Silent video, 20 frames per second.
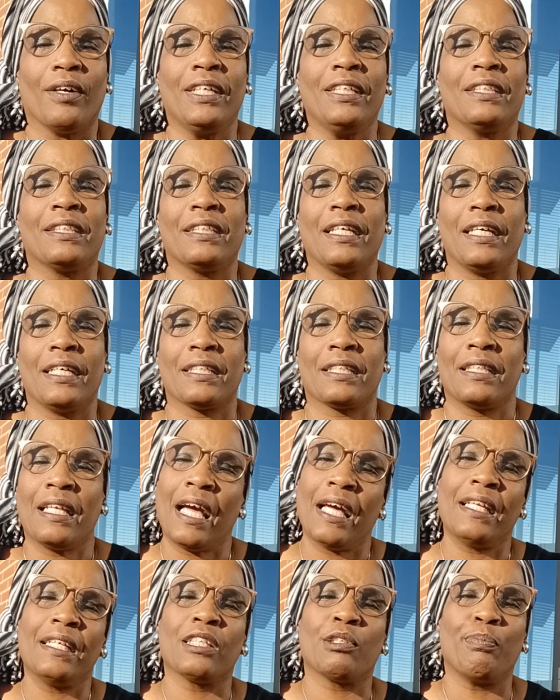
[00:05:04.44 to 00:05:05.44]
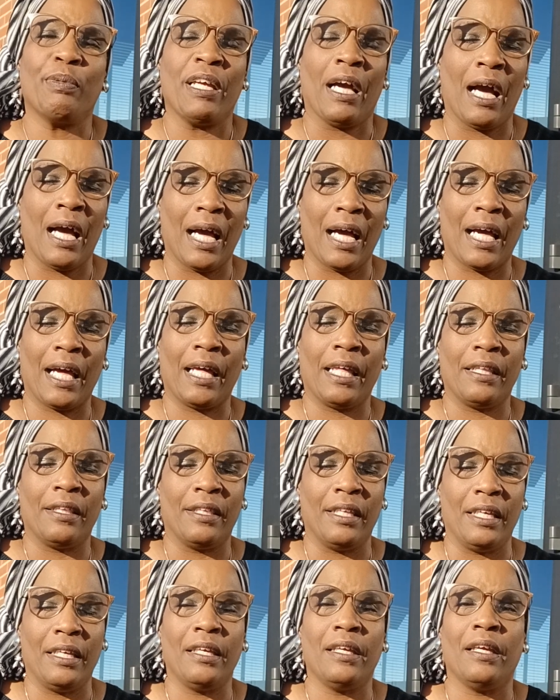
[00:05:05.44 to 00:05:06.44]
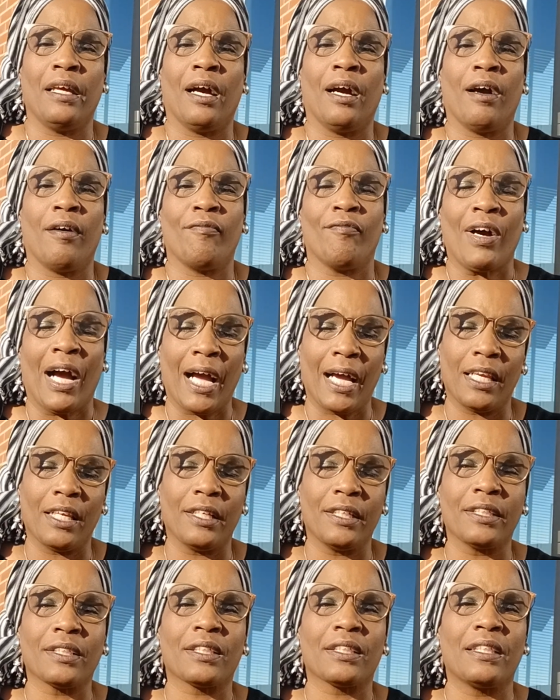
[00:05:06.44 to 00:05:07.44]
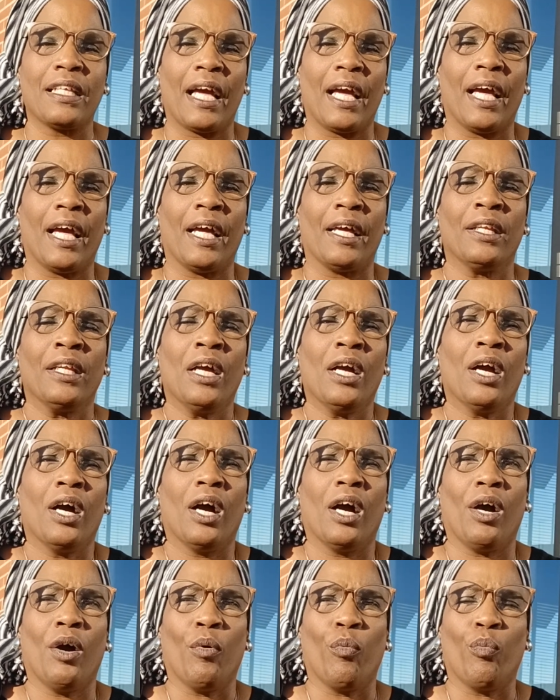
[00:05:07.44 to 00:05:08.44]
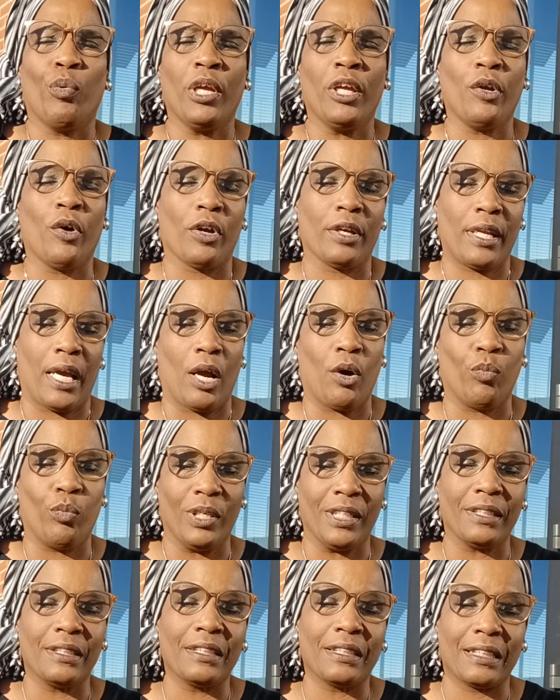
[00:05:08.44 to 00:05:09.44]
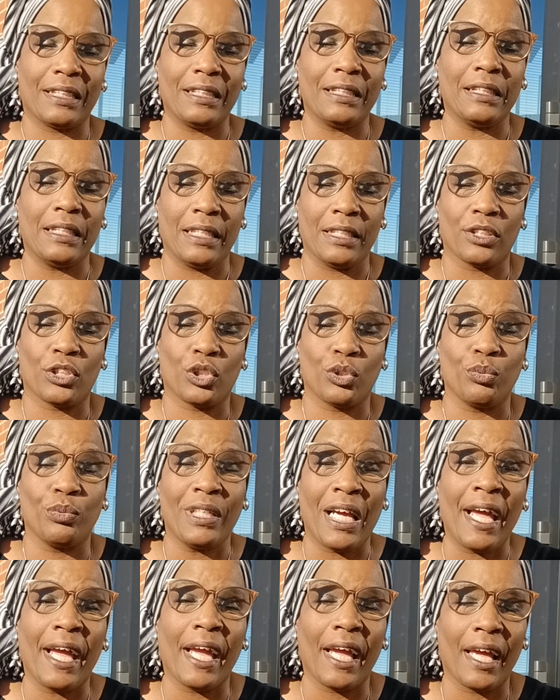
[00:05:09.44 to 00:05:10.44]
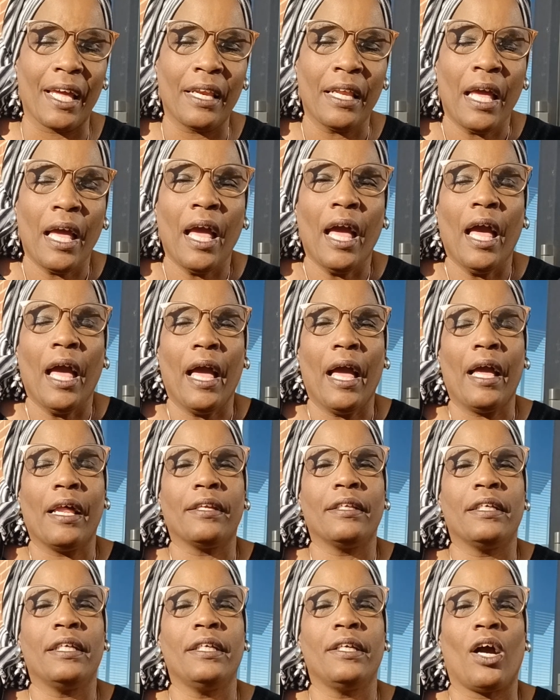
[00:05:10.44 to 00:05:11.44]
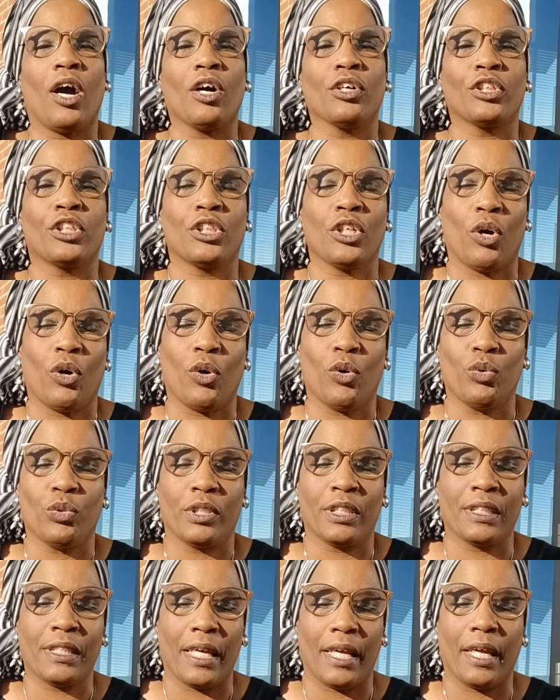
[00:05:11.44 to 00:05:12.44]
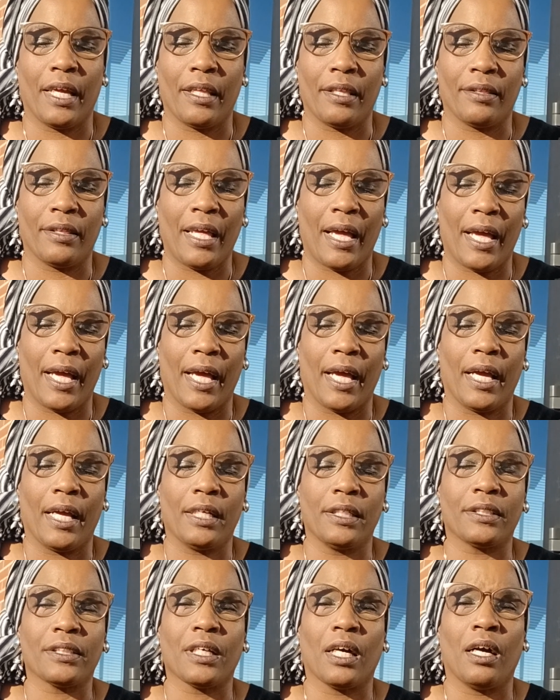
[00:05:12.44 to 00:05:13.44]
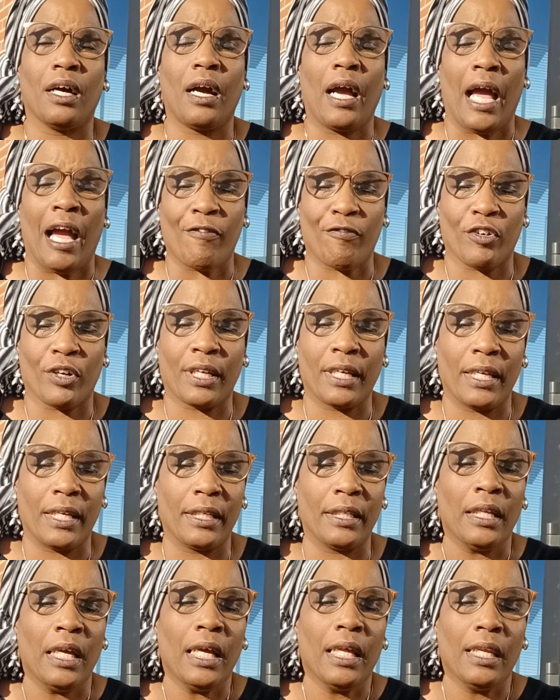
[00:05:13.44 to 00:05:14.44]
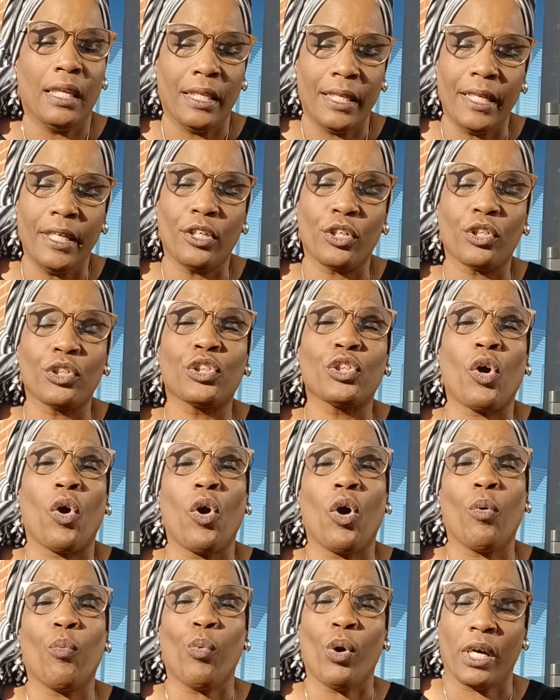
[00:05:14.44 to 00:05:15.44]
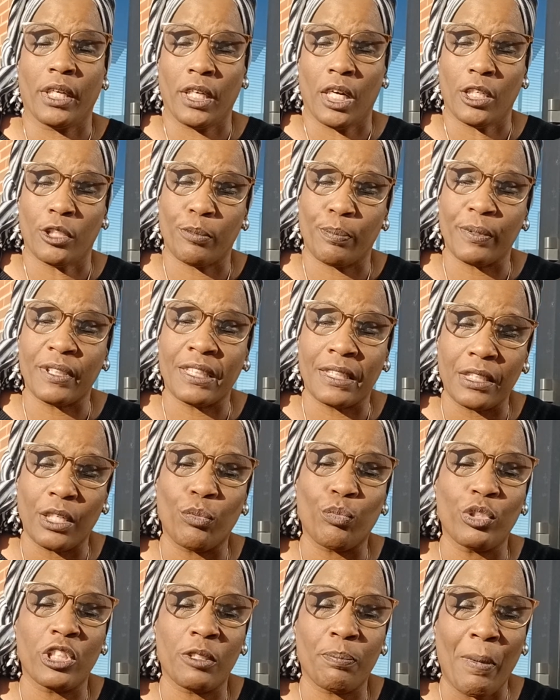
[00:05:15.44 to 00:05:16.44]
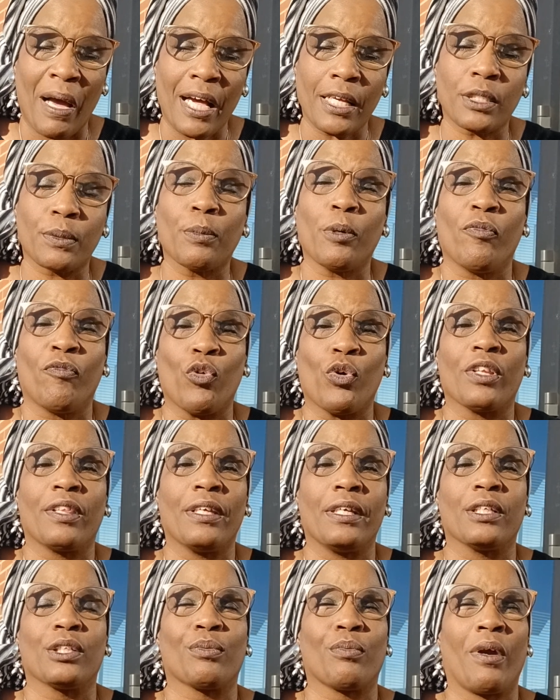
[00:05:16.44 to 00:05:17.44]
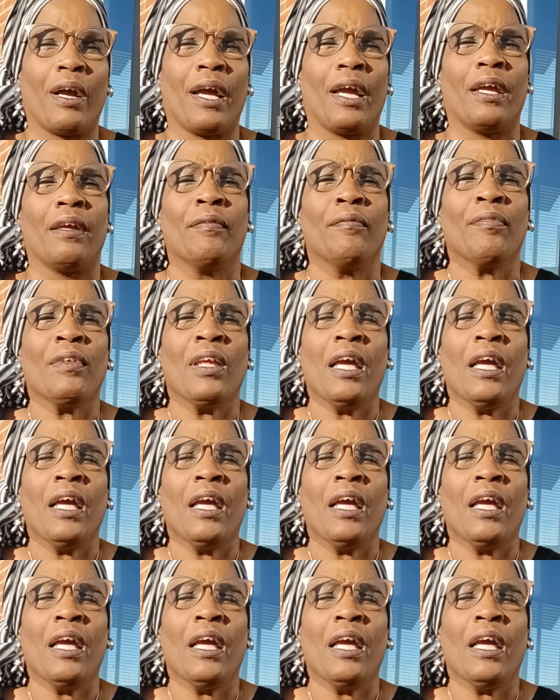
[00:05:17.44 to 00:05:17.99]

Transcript: he says that is behind the violence that we are now witnessing in Sudan. And he also said that African leaders are 100% responsible for this, right?